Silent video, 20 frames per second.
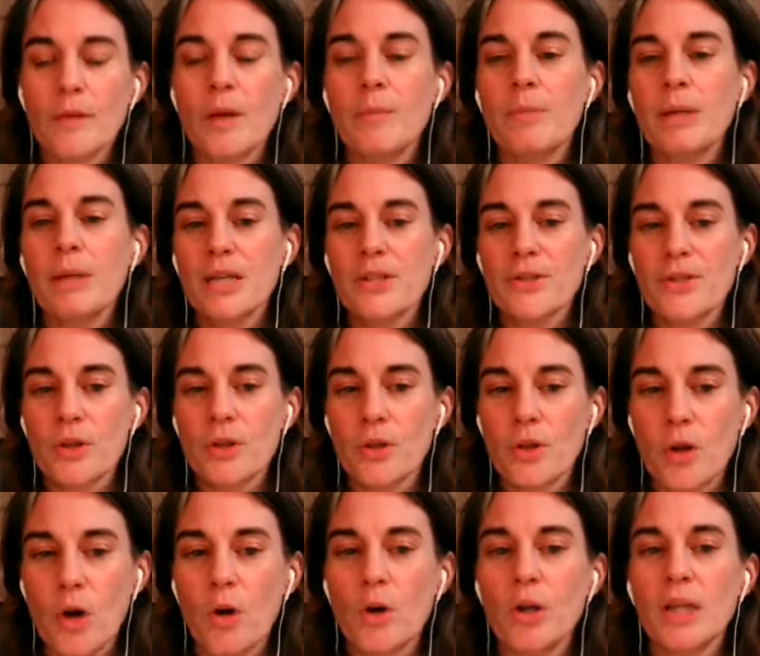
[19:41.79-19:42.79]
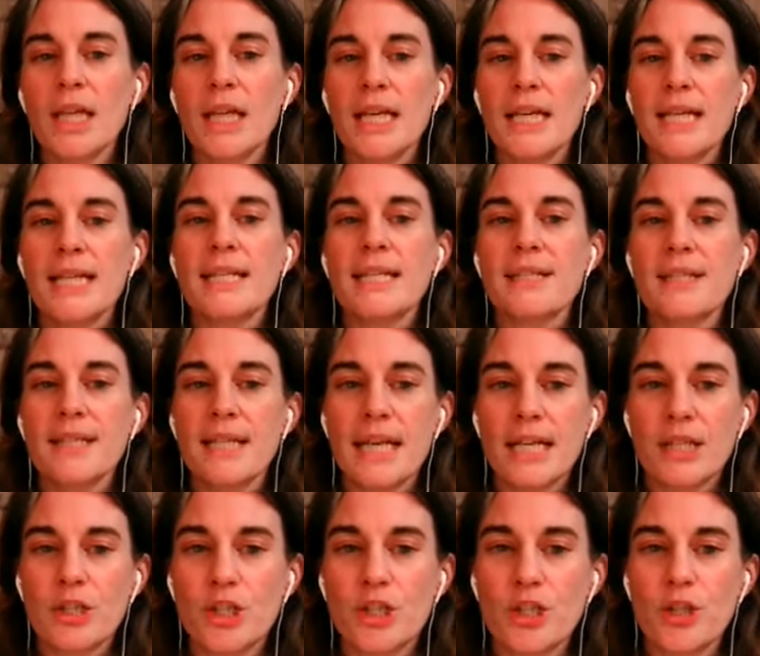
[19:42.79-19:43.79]
because the goal is to
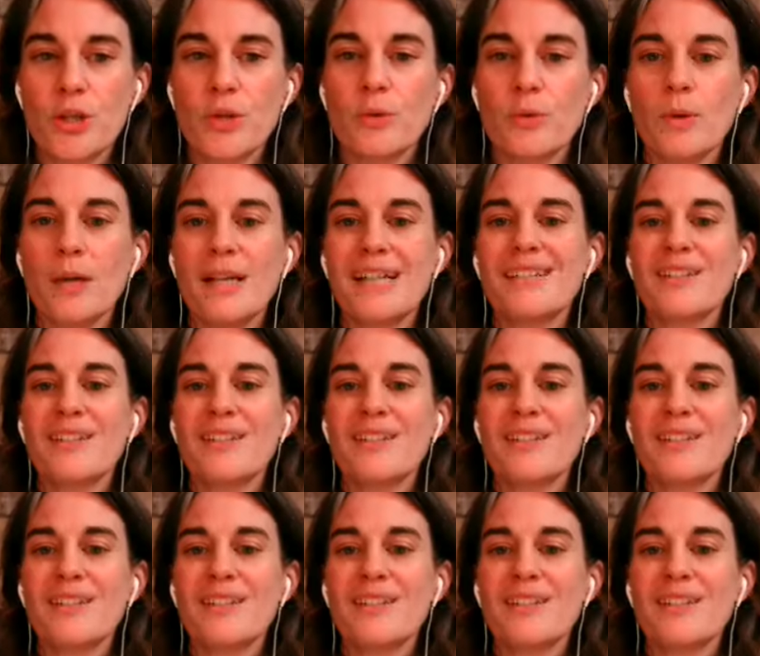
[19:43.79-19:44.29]
get you